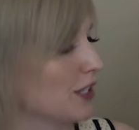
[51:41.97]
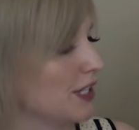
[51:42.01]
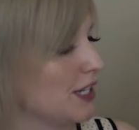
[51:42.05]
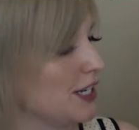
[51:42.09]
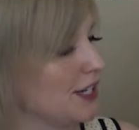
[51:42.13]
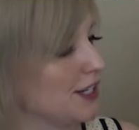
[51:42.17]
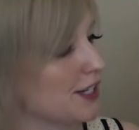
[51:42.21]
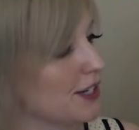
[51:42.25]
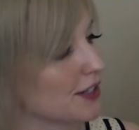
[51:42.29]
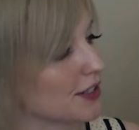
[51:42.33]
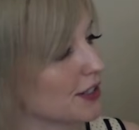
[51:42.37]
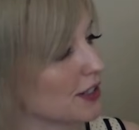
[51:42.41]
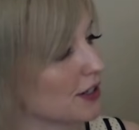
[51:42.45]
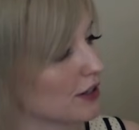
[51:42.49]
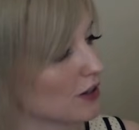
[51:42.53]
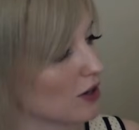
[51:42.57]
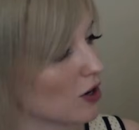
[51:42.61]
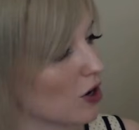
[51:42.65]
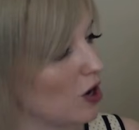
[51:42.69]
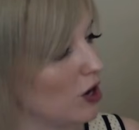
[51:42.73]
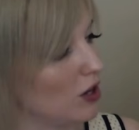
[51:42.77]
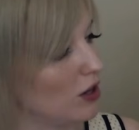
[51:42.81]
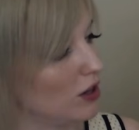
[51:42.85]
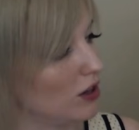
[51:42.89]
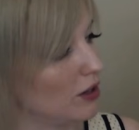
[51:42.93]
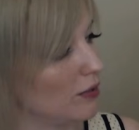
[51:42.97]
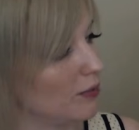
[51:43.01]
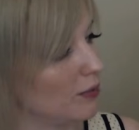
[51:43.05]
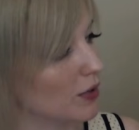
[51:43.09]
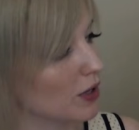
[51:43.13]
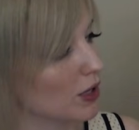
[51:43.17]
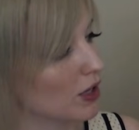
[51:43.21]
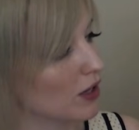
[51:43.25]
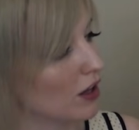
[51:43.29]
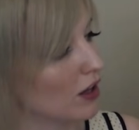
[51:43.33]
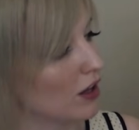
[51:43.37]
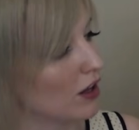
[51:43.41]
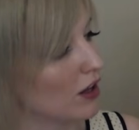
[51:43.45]
he doesn't call them
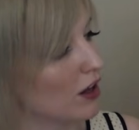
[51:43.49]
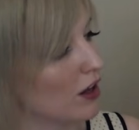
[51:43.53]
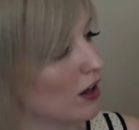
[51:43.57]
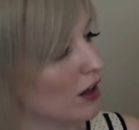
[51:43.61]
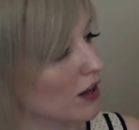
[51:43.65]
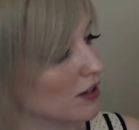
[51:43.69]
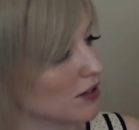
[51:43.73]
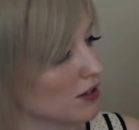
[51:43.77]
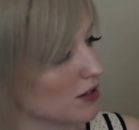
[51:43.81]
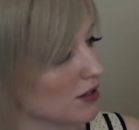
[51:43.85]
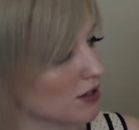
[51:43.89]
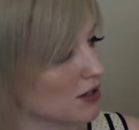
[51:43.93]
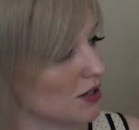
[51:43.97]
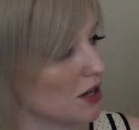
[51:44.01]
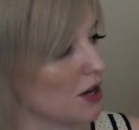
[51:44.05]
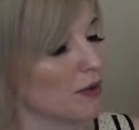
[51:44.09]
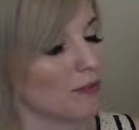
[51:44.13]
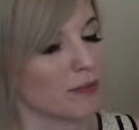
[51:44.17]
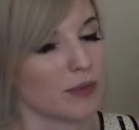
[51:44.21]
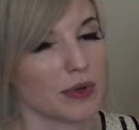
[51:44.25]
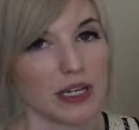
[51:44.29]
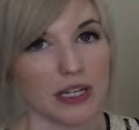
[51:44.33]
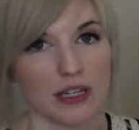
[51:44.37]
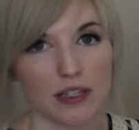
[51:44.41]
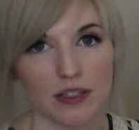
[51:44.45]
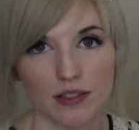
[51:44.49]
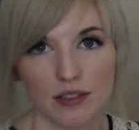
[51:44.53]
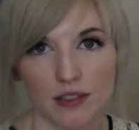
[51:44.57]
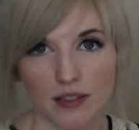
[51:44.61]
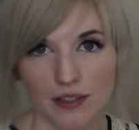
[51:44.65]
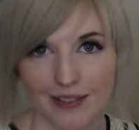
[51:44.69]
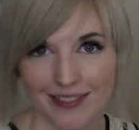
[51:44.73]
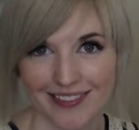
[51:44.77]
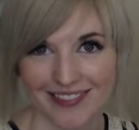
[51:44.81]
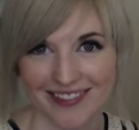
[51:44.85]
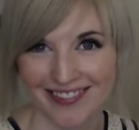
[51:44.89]
zombies,